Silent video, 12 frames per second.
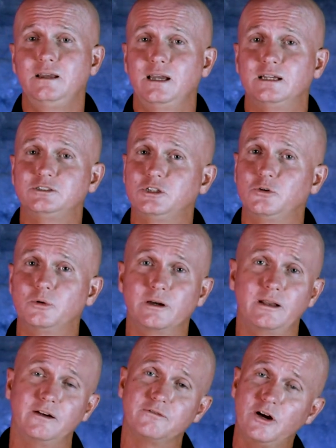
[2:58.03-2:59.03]
And so we're
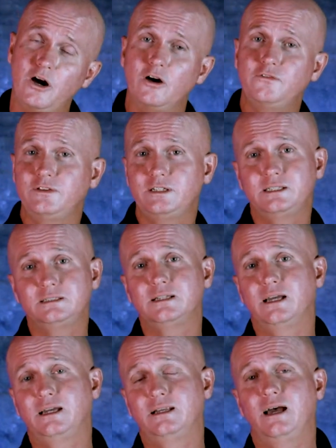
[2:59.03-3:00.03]
going to have coffee
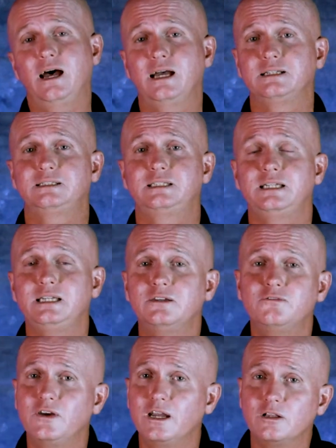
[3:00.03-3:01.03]
and hot tea
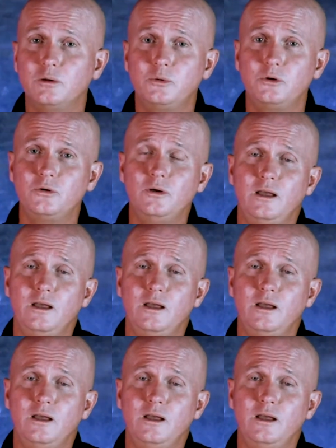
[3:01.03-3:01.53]
available